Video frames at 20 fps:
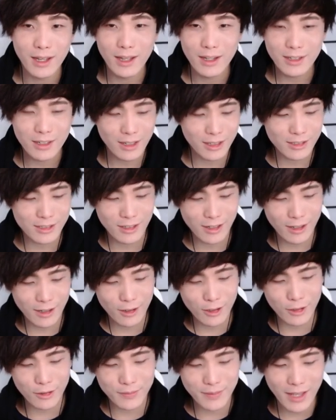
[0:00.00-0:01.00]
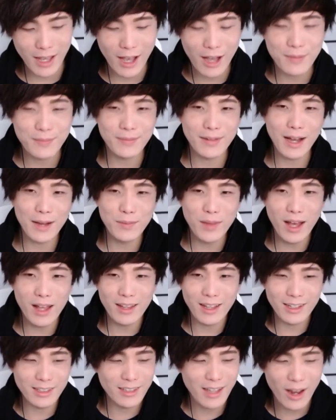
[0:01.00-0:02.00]
Because, uh, yeah, I'm, I'm not
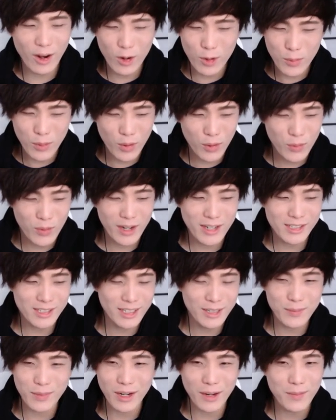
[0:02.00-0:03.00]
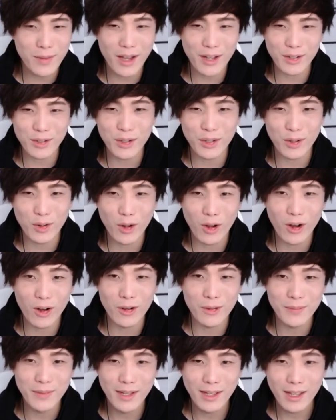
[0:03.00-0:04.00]
like terrible at racing, but I'm not good at
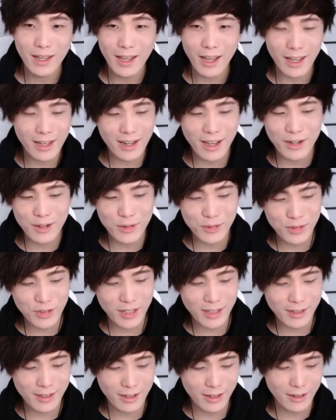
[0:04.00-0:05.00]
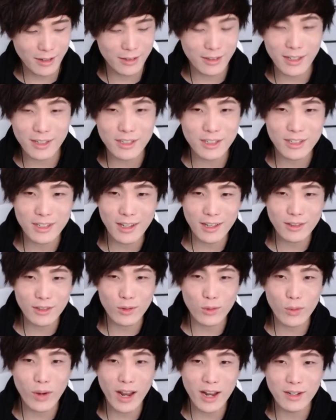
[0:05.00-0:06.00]
all. And I don't think uh, they just get the
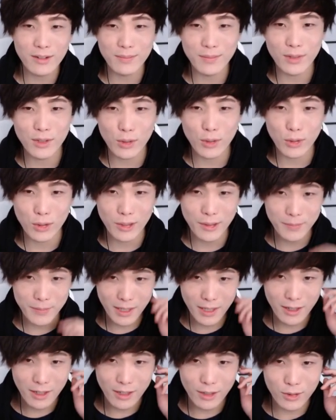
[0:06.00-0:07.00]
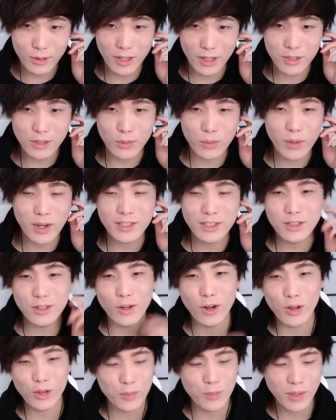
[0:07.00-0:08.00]
random dude who doesn't race at
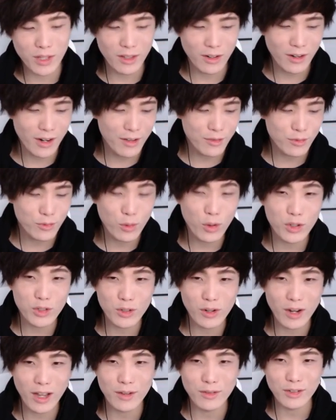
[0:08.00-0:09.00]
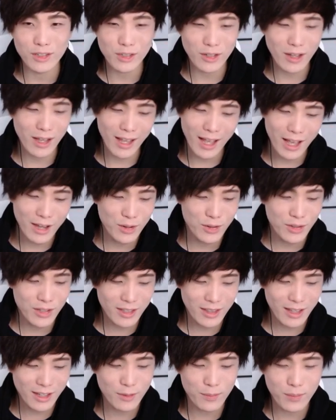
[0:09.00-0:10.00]
all to be their F1 driver. So I, I don't
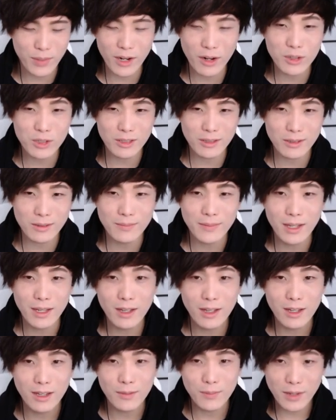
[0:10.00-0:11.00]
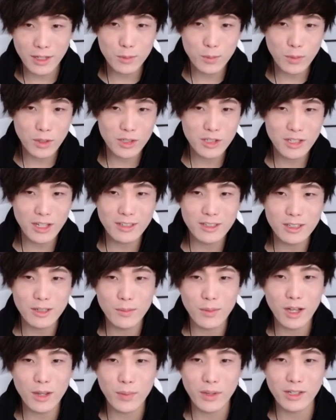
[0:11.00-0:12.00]
think that comparison makes much sense in
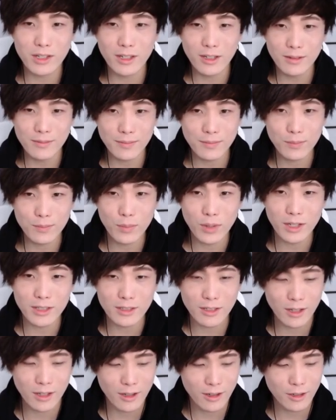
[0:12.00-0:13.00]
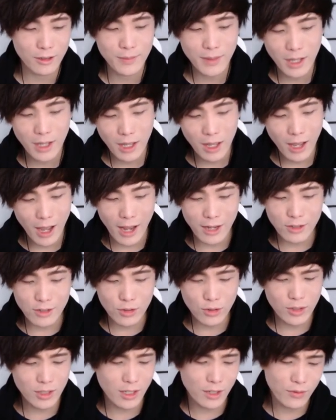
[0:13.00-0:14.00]
my opinion. But uh, I
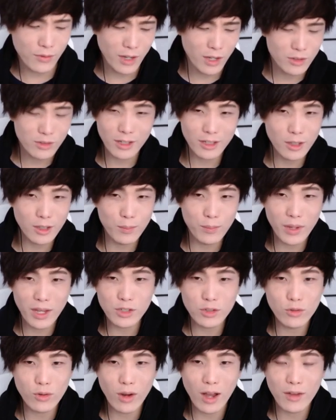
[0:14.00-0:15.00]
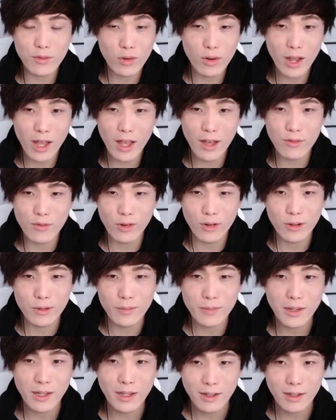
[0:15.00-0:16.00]
do think if I was like the best driver ever,
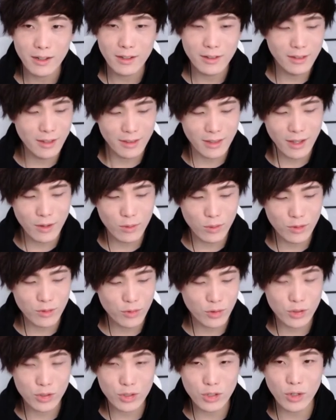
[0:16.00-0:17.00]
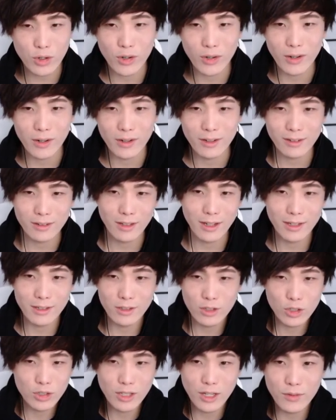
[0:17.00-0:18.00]
then they would for sure like
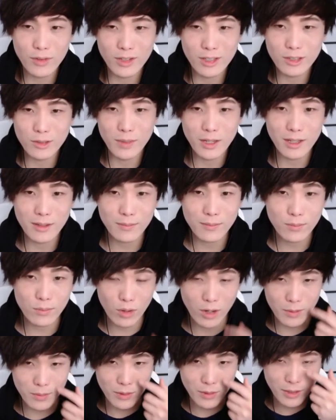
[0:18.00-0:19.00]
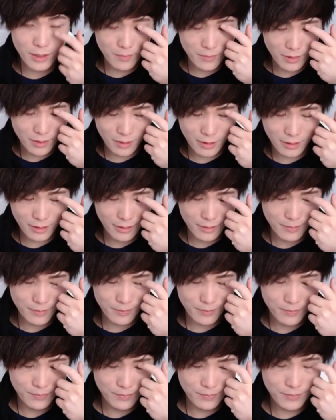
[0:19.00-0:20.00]
just give it to me, probably. Um,
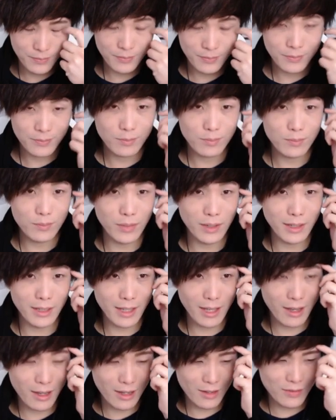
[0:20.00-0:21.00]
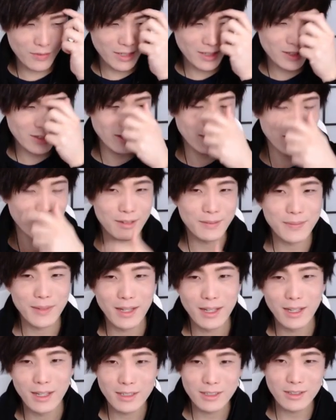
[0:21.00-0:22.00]
but yeah, obviously,
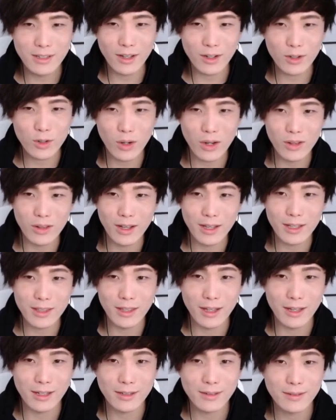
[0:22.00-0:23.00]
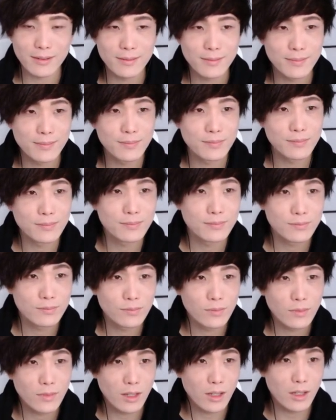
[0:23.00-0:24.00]
it's not quite like that.
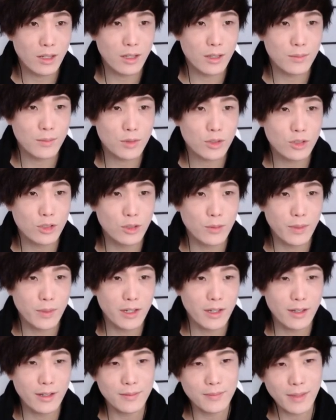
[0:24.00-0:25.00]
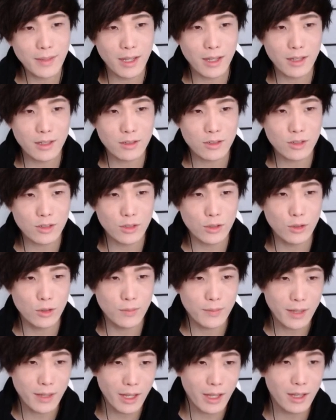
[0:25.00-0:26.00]
Um, Sumaya and
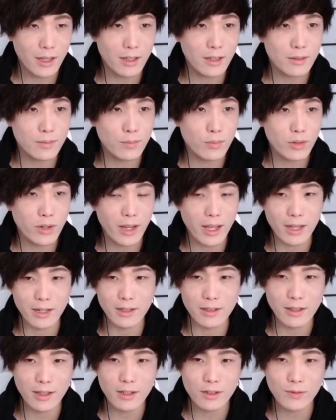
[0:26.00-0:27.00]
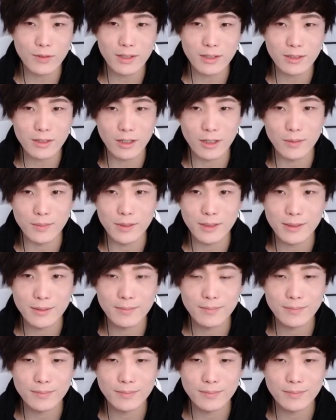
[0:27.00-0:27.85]
Chu and Brianna, thanks for the subs.